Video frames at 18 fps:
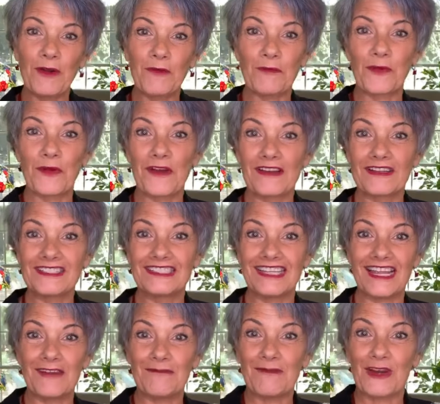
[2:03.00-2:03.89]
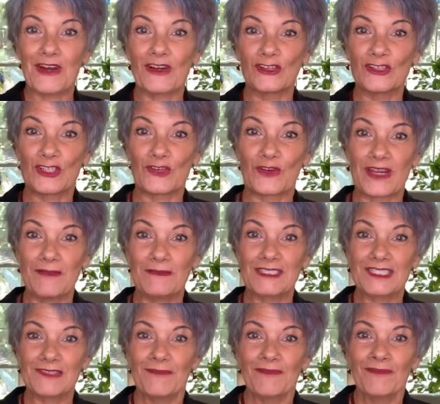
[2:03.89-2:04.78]
Brooks and Meryl
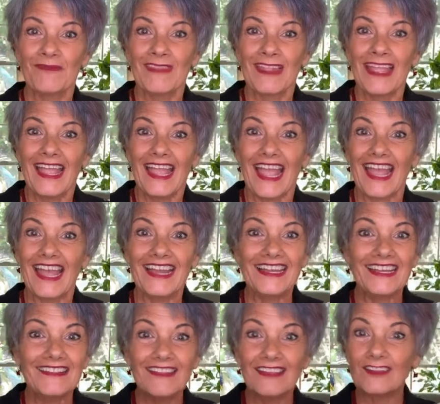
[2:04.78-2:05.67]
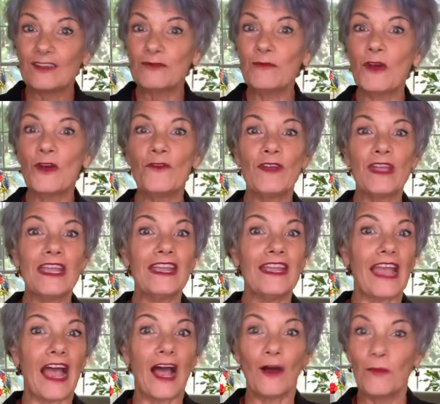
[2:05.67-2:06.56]
Streep. And in this movie,
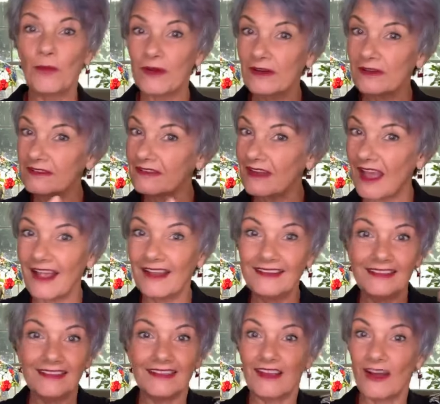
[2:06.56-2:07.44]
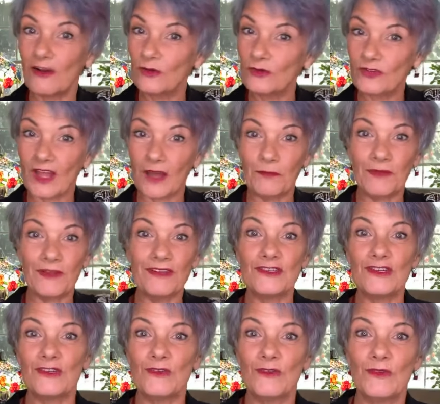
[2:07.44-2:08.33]
Albert dies. He goes up
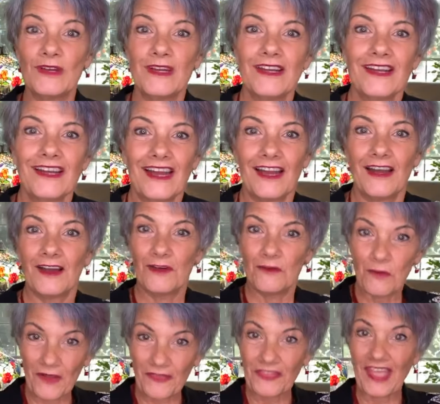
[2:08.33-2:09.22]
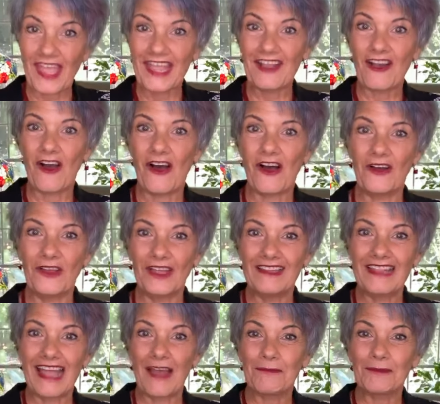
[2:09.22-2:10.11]
into what they call in
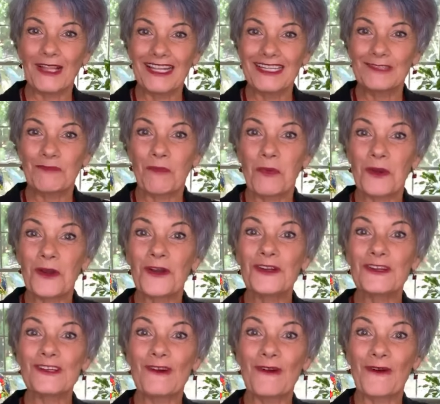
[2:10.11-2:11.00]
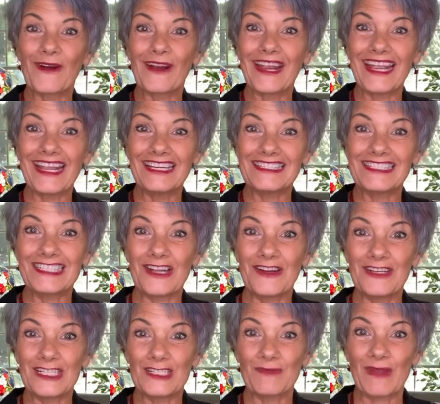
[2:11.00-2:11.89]
that place purgatory, so
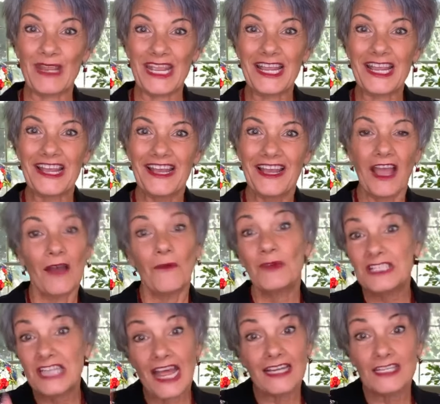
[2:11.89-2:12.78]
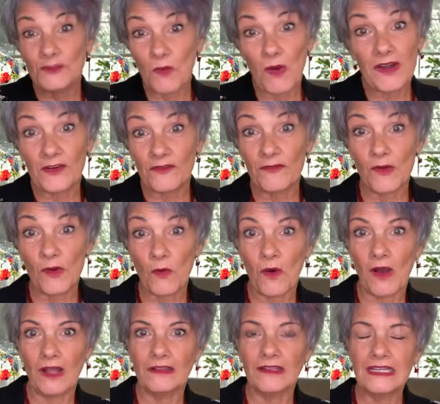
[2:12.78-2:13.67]
to speak, which has wonderful
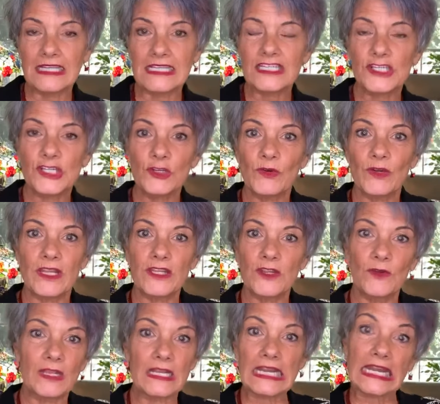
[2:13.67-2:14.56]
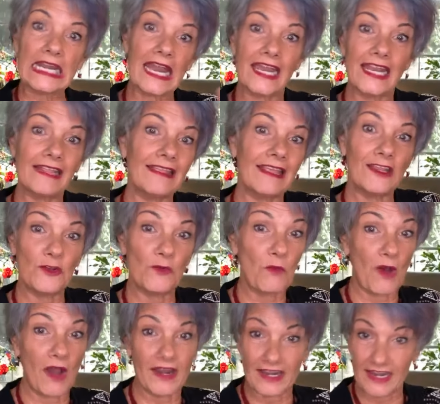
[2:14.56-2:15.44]
qualities to it. You can eat anything you
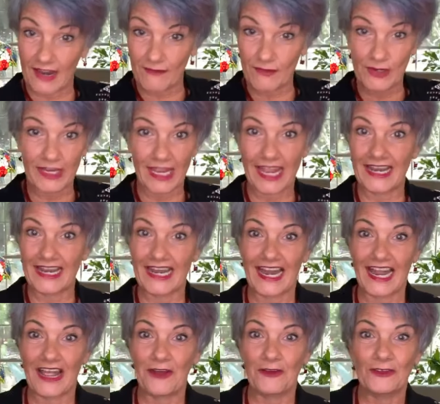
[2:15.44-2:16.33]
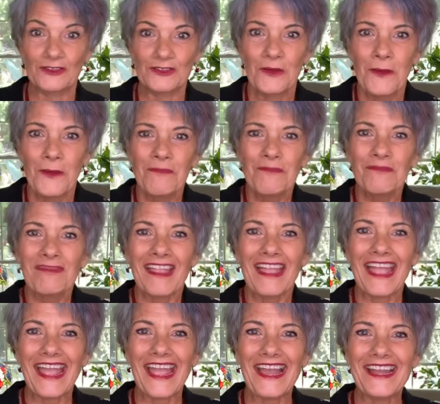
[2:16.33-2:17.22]
want, never gain an ounce,
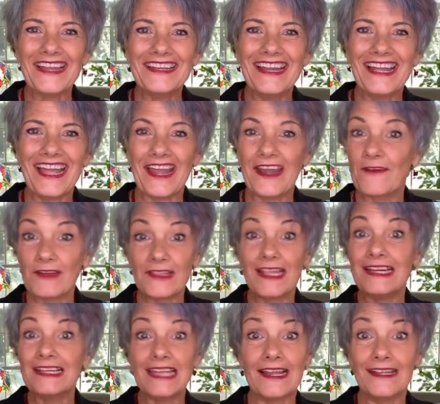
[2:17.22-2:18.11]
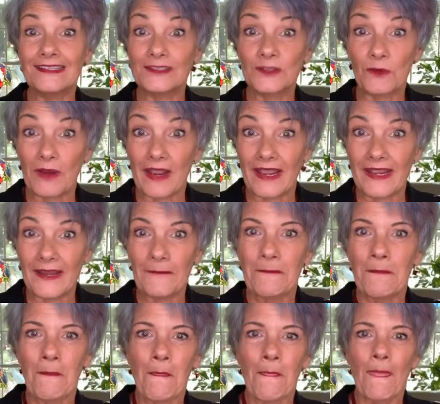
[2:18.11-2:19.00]
and everything tastes great.
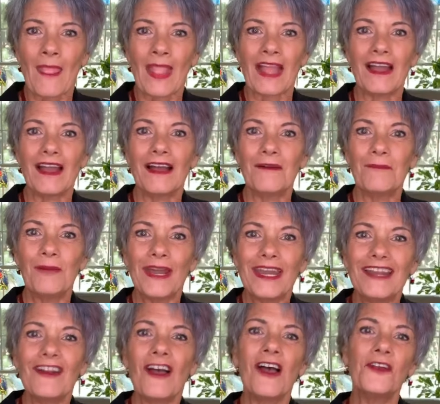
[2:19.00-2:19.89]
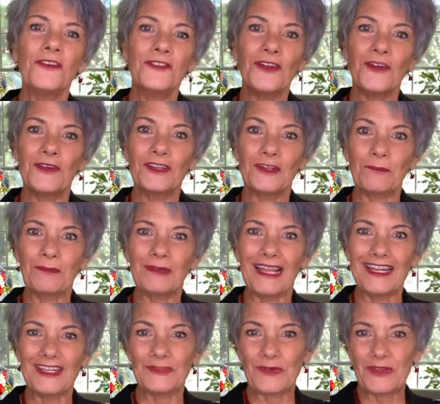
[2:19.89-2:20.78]
But it also is a
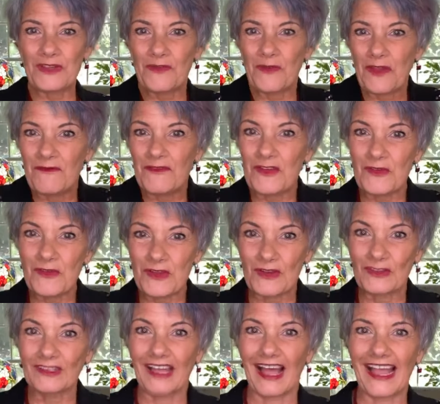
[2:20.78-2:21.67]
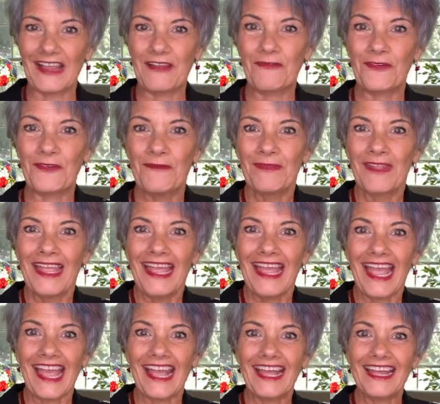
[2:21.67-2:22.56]
place where you review your life.
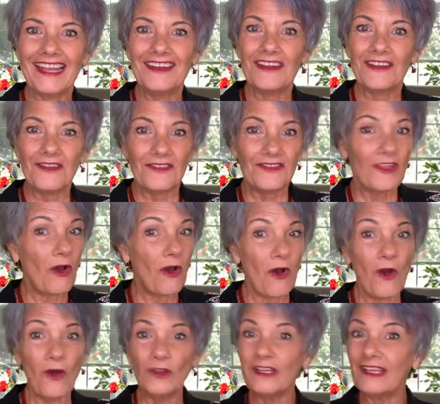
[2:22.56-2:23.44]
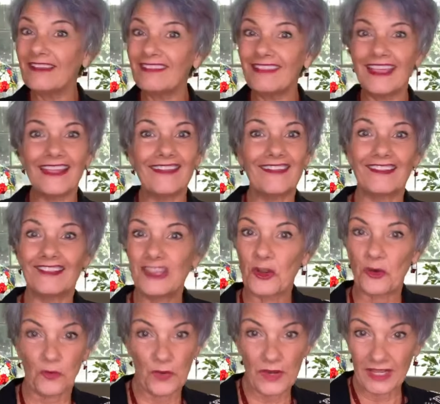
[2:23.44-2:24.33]
And the only thing that they're
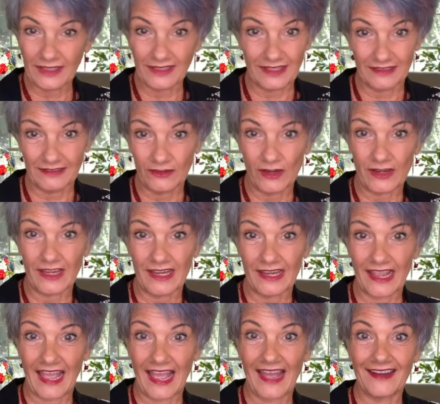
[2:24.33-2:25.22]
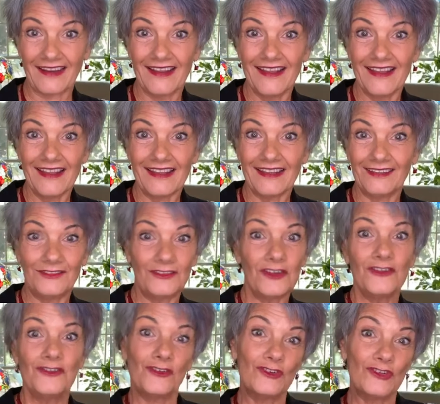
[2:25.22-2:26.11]
really looking at is,
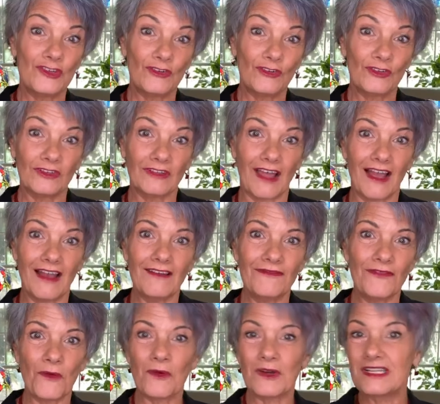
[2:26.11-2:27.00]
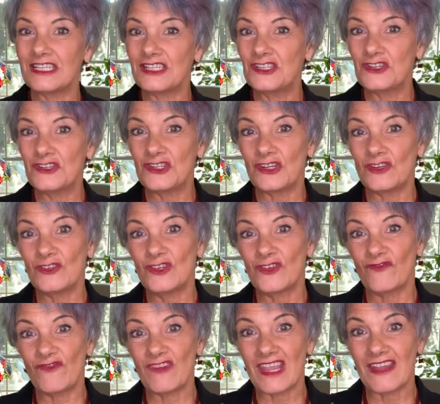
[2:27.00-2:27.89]
did you choose love or did you choose
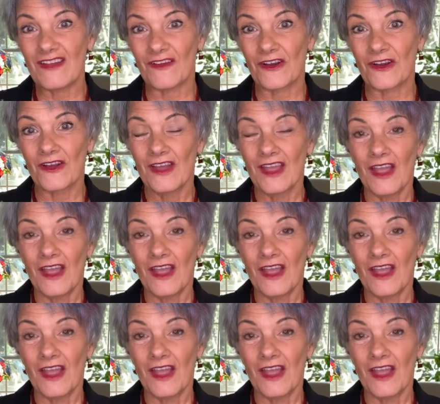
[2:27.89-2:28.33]
fear?